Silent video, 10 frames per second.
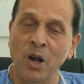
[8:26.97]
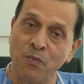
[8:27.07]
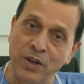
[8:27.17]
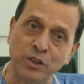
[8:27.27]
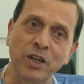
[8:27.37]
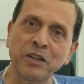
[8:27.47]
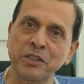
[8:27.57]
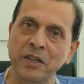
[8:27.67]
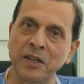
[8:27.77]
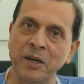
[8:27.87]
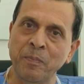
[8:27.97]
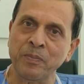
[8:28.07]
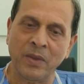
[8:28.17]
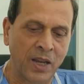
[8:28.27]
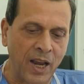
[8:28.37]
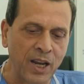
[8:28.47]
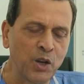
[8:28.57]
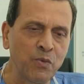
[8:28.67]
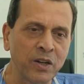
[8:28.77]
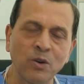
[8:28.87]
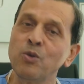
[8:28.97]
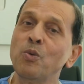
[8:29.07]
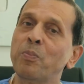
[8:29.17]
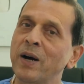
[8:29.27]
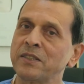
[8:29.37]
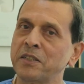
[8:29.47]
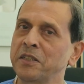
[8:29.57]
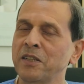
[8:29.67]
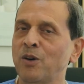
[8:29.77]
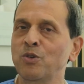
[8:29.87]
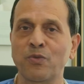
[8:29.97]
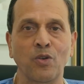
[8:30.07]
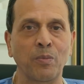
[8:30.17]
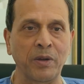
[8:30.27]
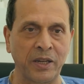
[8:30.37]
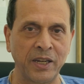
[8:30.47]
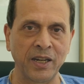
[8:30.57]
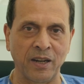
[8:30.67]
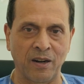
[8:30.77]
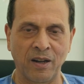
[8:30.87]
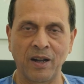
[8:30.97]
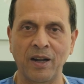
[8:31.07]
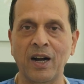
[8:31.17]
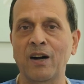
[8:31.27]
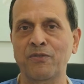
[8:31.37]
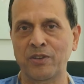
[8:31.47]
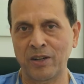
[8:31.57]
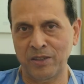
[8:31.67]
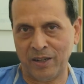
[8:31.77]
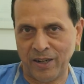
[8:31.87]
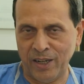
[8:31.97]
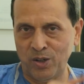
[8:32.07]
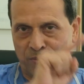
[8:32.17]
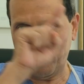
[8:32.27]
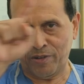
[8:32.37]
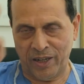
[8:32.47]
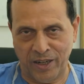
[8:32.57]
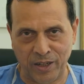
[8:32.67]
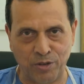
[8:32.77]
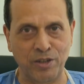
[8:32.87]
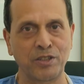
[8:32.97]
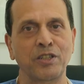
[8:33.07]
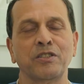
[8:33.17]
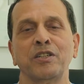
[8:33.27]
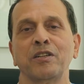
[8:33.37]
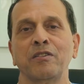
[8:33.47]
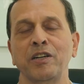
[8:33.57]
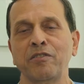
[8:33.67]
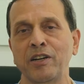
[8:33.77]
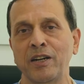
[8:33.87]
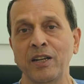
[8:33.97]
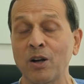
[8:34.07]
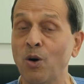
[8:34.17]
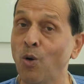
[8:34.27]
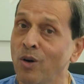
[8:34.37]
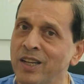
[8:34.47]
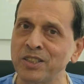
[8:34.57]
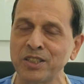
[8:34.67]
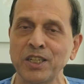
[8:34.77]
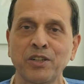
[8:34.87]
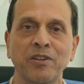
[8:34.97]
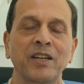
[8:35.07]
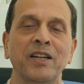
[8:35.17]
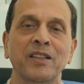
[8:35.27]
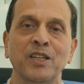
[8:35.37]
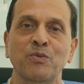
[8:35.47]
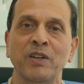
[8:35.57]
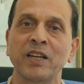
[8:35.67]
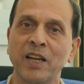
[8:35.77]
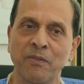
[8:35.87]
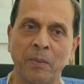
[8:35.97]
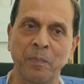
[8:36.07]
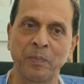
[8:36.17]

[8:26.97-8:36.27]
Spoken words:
With the result, anyone who passes out from here after the kind of training, 360 degree training, holistic training that we give,